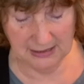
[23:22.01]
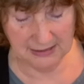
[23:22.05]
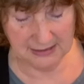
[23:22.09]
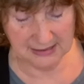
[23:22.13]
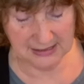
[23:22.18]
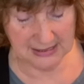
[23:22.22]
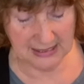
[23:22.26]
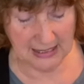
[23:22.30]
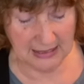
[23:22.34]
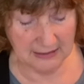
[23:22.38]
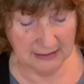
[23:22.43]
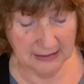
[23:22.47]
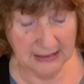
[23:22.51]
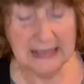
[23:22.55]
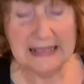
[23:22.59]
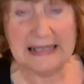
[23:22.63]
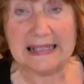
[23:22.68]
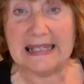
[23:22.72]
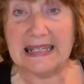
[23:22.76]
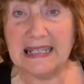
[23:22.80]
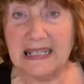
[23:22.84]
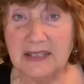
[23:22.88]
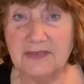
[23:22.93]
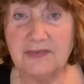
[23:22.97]
is that
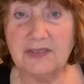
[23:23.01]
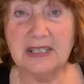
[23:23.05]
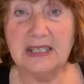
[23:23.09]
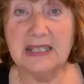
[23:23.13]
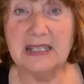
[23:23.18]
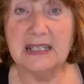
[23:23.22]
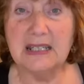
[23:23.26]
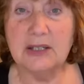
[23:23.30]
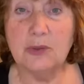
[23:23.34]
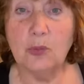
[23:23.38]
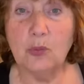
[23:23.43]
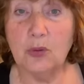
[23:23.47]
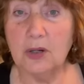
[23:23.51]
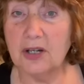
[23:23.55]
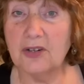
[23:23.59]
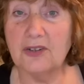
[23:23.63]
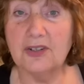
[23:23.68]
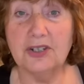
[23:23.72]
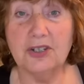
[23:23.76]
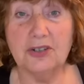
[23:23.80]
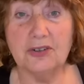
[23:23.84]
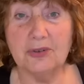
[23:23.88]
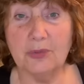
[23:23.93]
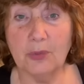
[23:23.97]
even where
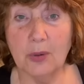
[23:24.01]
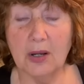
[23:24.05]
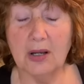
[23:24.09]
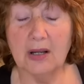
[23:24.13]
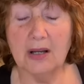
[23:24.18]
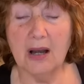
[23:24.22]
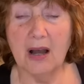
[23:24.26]
you